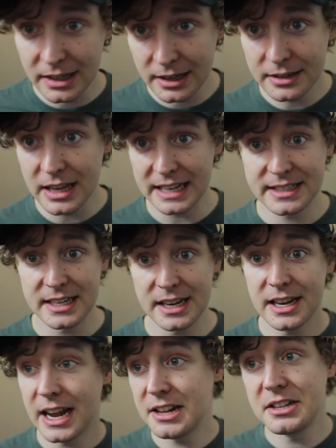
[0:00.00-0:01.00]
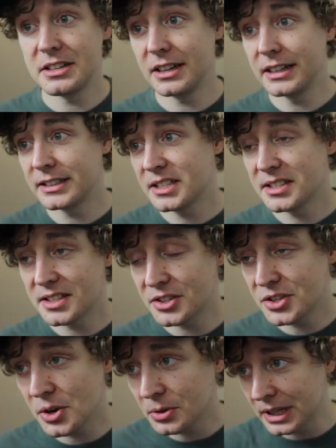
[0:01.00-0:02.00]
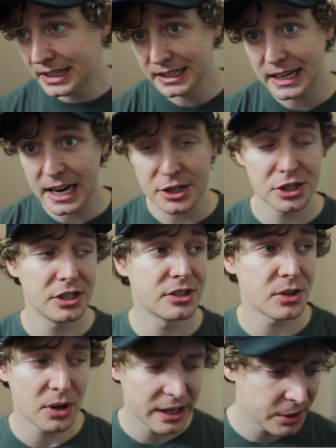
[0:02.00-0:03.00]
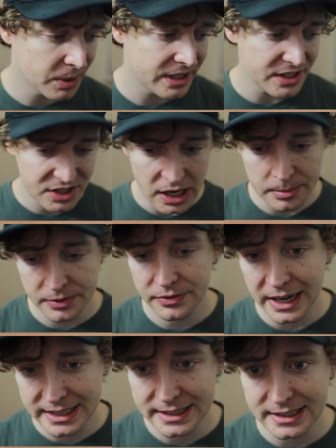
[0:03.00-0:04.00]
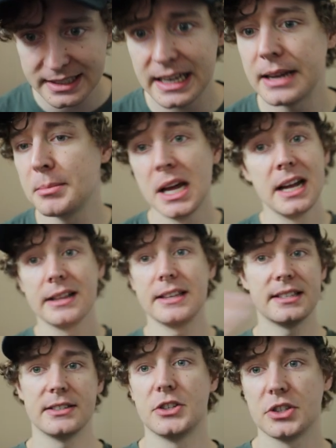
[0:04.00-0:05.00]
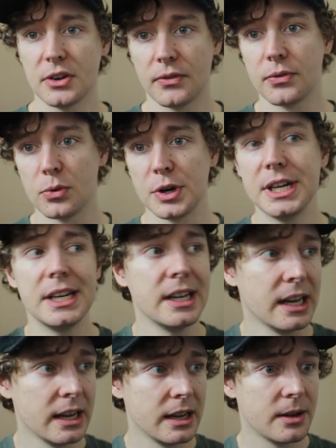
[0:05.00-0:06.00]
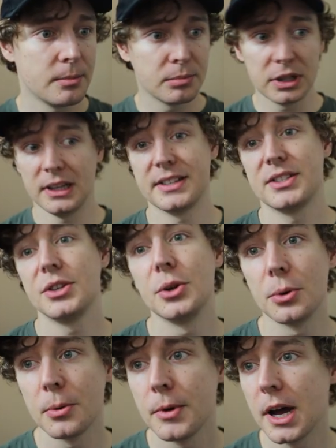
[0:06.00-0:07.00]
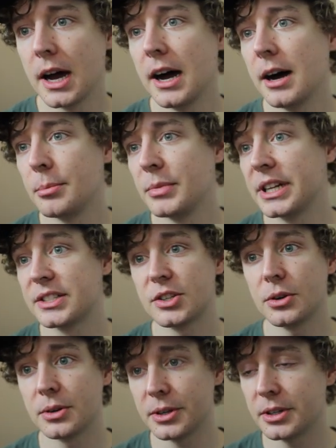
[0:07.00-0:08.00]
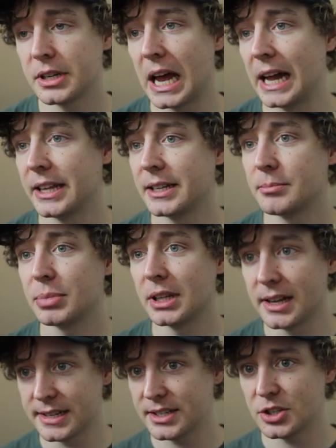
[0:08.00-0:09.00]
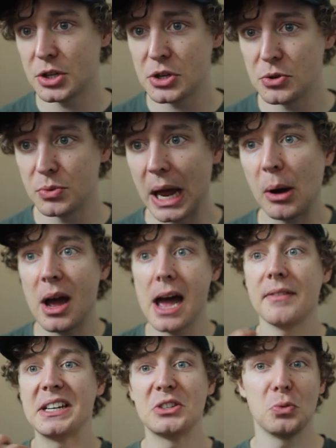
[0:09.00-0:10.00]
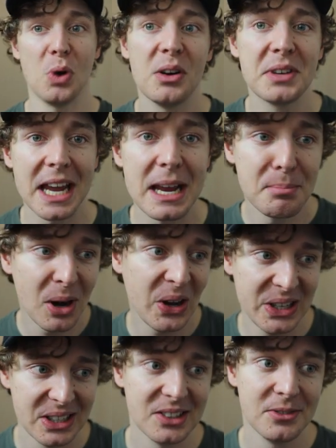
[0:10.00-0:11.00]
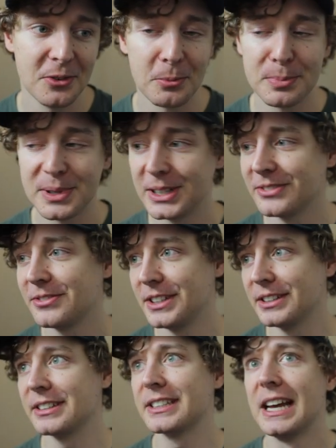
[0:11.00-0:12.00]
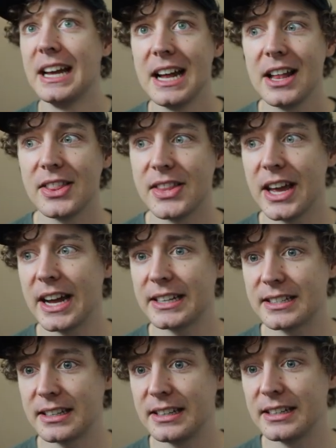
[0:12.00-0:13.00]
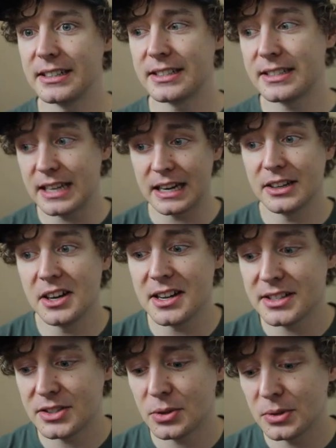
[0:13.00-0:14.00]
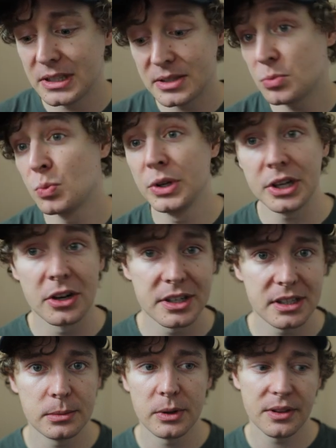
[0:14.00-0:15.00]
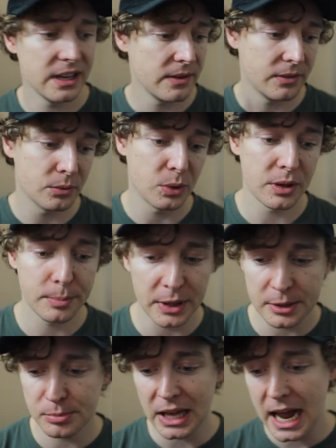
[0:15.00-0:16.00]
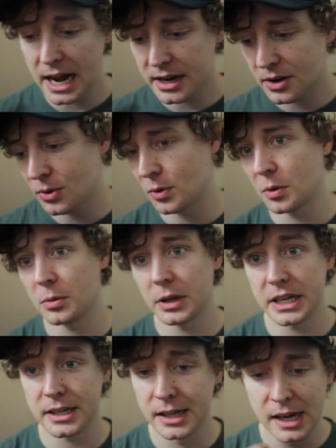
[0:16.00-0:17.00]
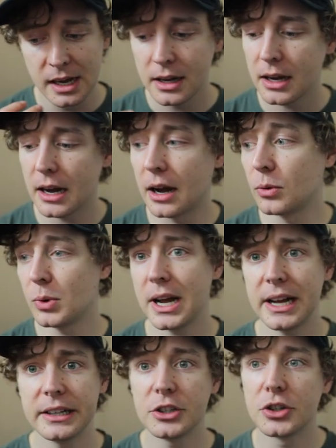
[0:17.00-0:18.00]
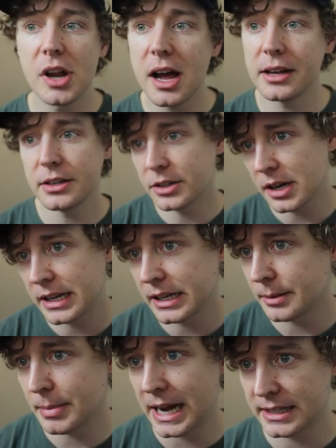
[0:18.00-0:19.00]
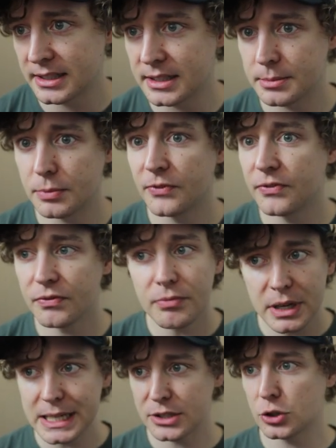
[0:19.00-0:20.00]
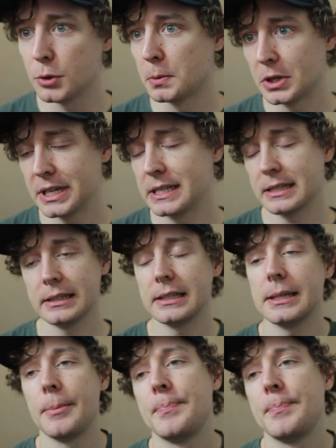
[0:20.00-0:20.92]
That's it. And since there's no like negations or any way to stop effects in this game, this is just a free +2. It's so good. And then plus you now have a 12k body on the field that is 10 cost. So it's really hard to deal with, even with like black or like red. You're not getting past this super easily.